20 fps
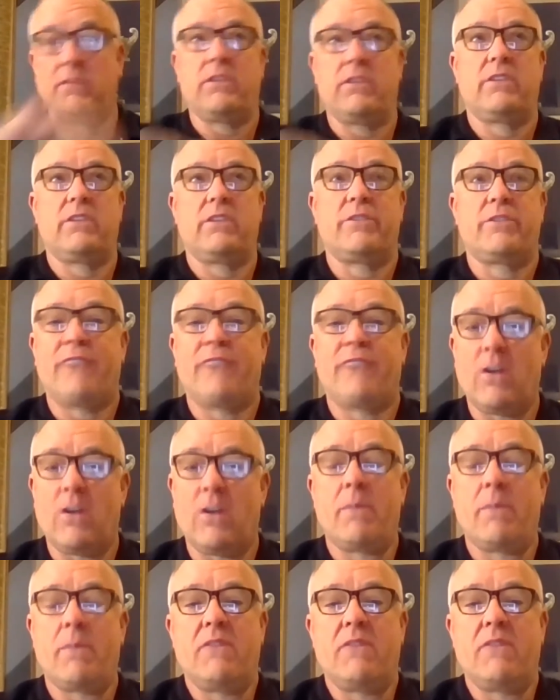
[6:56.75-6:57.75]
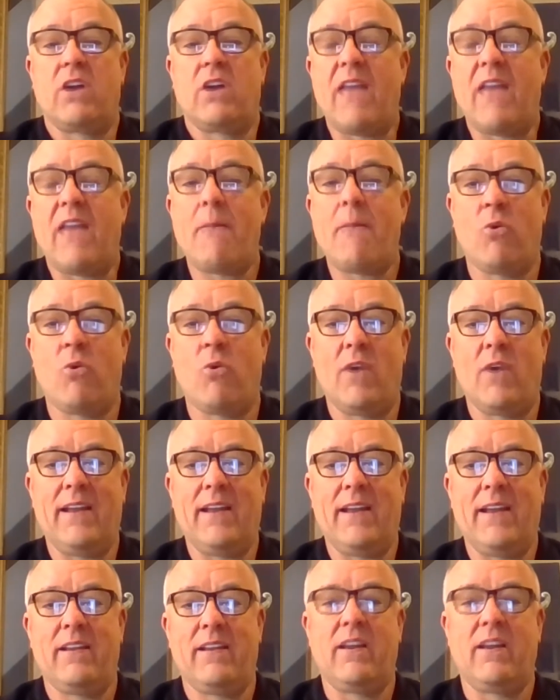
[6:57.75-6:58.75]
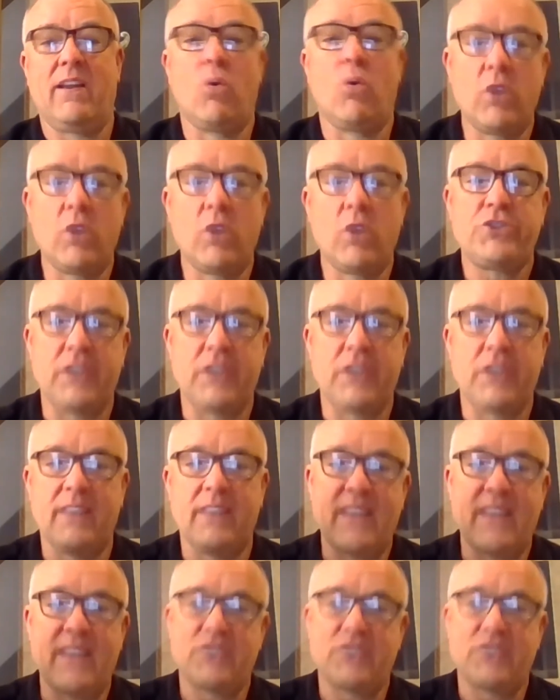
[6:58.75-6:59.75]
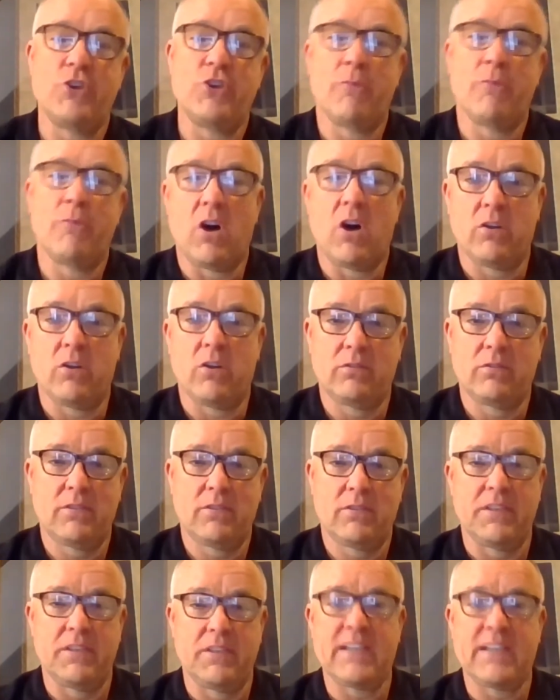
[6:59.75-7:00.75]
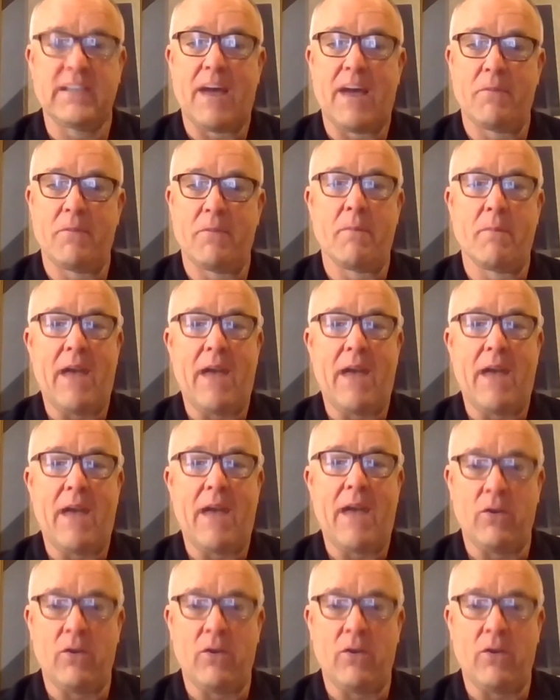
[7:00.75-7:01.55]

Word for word: to follow up even on that point, you know, once you get that snowball to the top of the mountain,